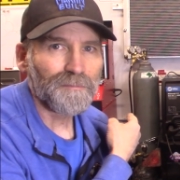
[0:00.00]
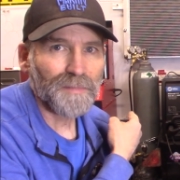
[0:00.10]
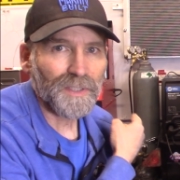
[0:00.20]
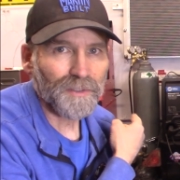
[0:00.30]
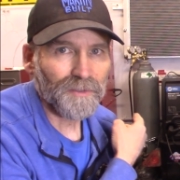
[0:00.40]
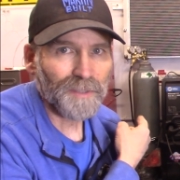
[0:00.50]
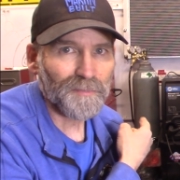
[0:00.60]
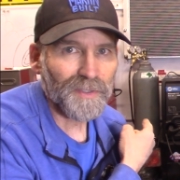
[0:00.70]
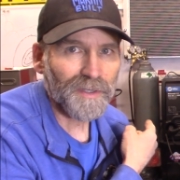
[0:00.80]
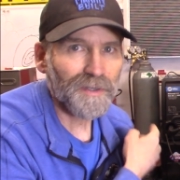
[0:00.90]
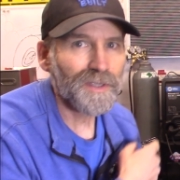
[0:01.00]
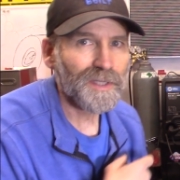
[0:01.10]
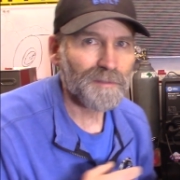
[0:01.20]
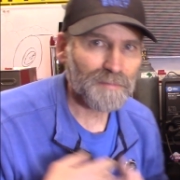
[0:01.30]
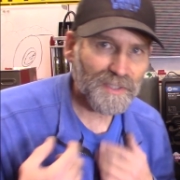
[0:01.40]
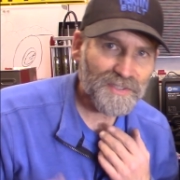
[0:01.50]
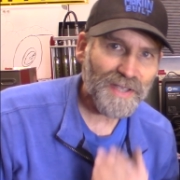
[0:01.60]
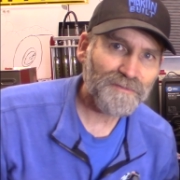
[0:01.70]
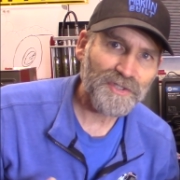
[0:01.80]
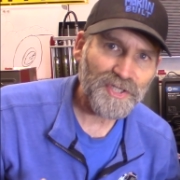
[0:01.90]
Miller up there, plus
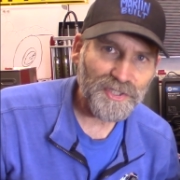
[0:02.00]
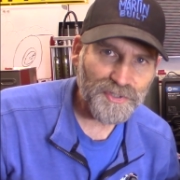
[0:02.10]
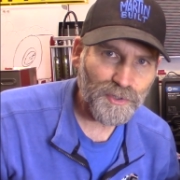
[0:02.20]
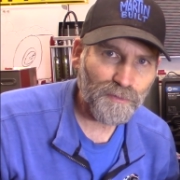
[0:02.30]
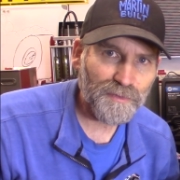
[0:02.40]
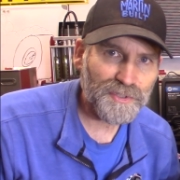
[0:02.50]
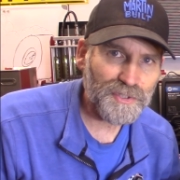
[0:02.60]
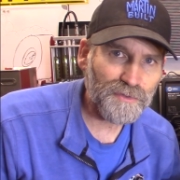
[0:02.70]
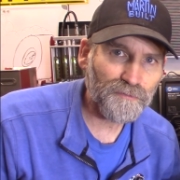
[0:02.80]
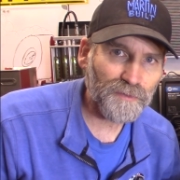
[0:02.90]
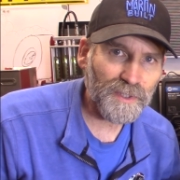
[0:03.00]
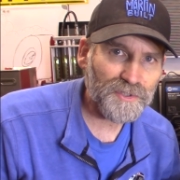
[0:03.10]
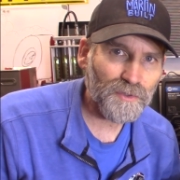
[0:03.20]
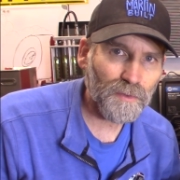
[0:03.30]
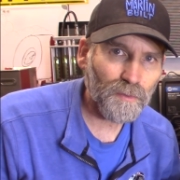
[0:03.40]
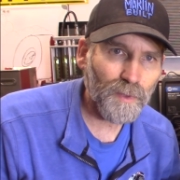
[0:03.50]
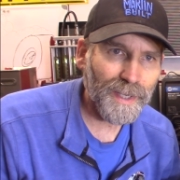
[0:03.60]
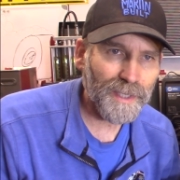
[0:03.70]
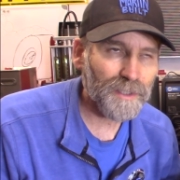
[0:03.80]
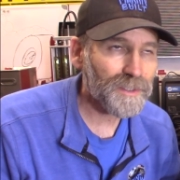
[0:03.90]
having to change it over to flux core
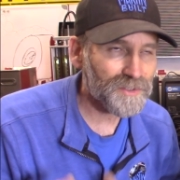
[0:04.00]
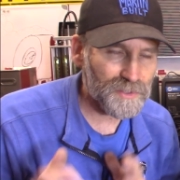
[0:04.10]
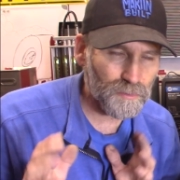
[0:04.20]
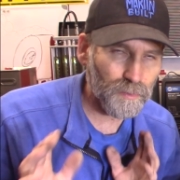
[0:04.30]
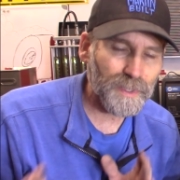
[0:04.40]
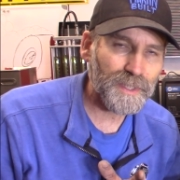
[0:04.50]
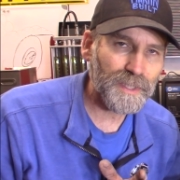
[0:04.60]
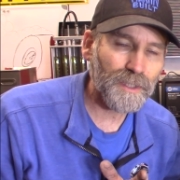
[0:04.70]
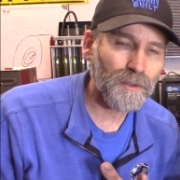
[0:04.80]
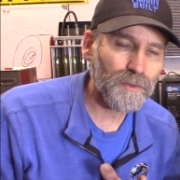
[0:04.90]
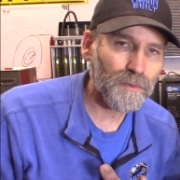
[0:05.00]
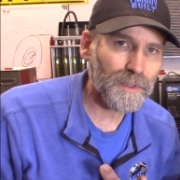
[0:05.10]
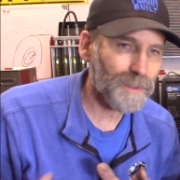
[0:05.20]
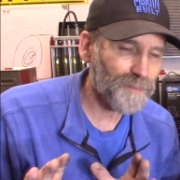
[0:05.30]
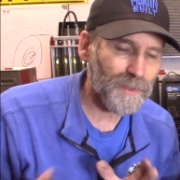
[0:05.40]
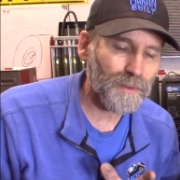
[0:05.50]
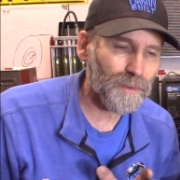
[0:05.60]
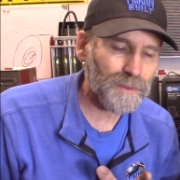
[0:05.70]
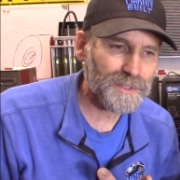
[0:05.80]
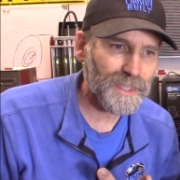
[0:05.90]
wire because it's windy all up there
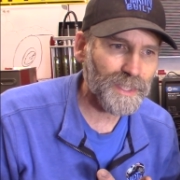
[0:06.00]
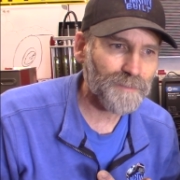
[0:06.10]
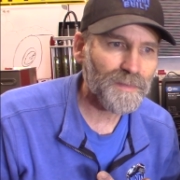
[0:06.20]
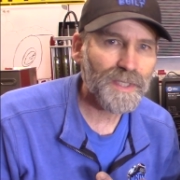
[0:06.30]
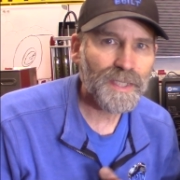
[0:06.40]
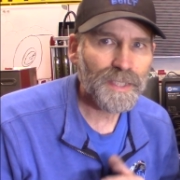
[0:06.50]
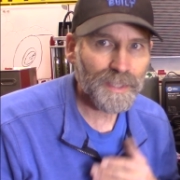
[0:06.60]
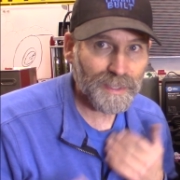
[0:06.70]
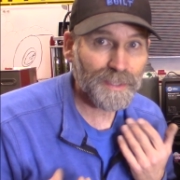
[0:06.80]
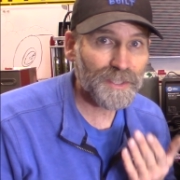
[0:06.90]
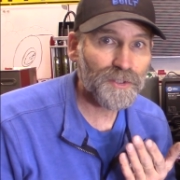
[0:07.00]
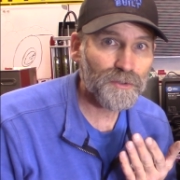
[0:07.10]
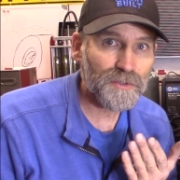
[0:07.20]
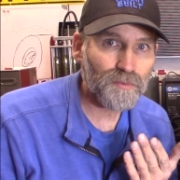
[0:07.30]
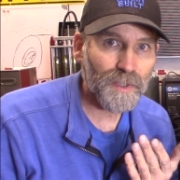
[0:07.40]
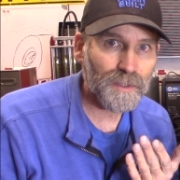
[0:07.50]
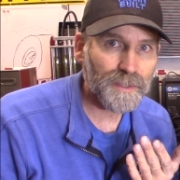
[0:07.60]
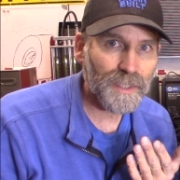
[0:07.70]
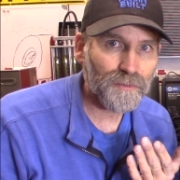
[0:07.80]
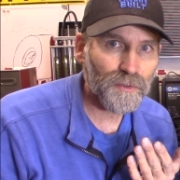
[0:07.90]
all the time, and I need to do this welding
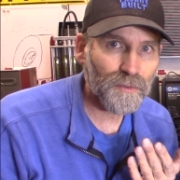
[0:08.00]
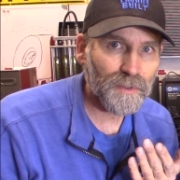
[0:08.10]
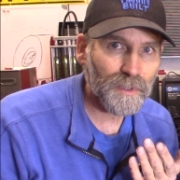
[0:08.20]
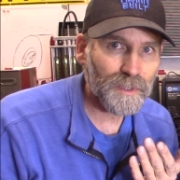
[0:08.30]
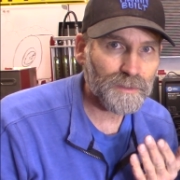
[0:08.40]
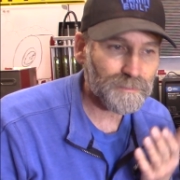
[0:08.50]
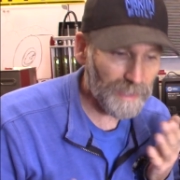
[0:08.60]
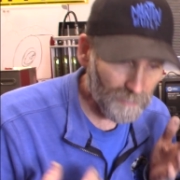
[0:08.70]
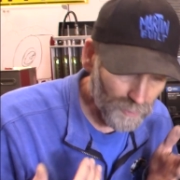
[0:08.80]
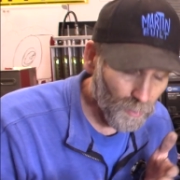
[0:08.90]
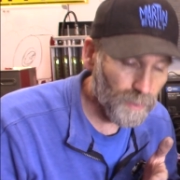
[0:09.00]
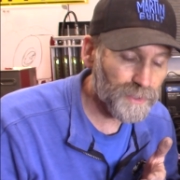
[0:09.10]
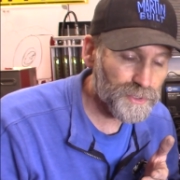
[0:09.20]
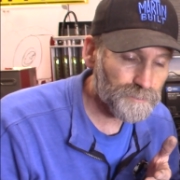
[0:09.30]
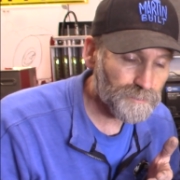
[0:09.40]
outdo uh, outdoors.